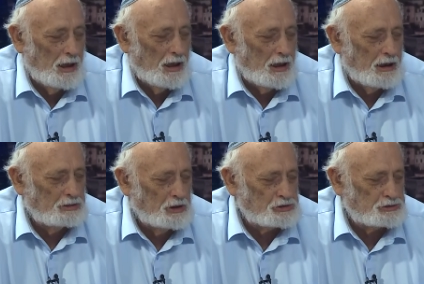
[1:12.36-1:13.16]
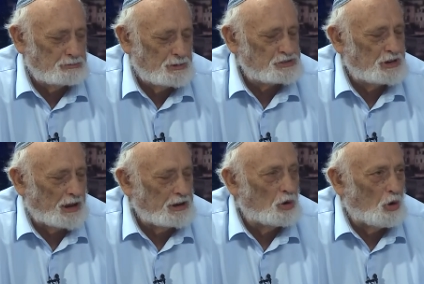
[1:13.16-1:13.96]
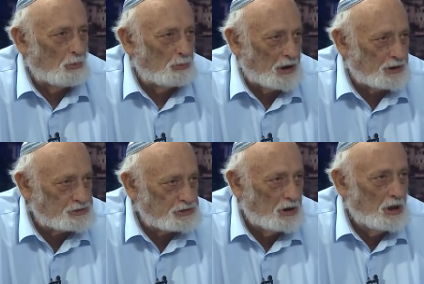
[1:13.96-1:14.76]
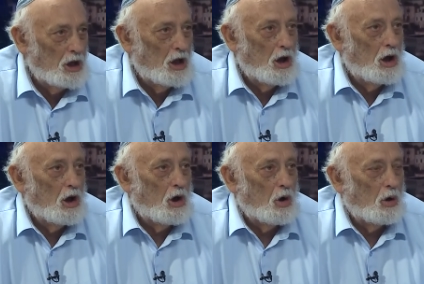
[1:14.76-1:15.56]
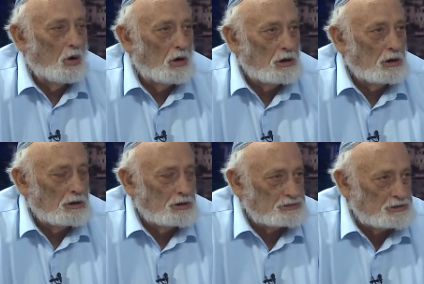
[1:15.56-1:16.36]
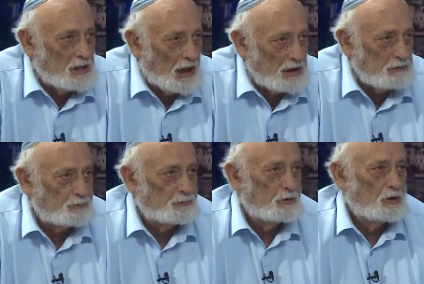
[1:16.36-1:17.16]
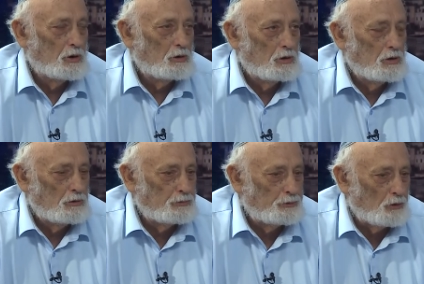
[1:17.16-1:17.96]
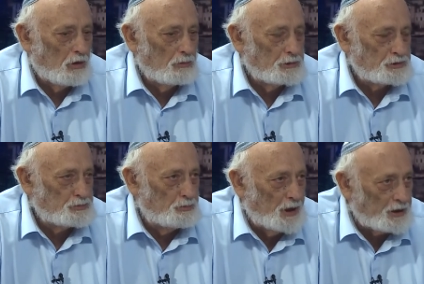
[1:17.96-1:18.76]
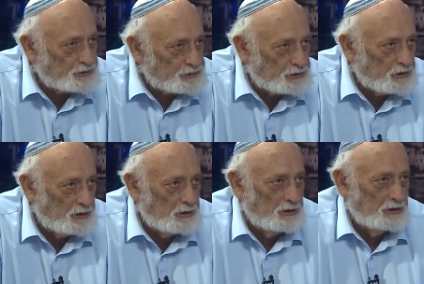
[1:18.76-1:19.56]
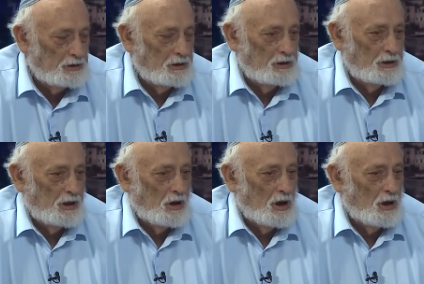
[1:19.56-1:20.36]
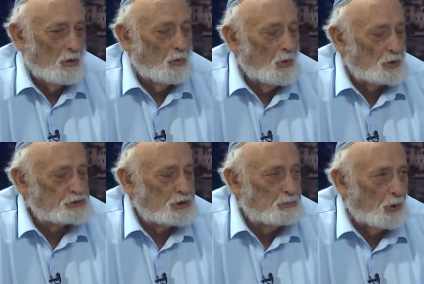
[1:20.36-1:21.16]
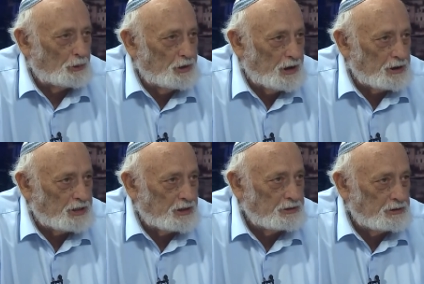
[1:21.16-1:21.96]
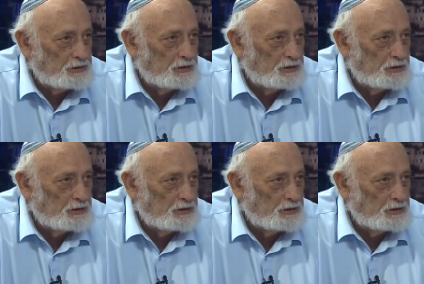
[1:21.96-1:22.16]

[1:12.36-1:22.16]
had this Messianic complex. All his life, from his birth, was subordinated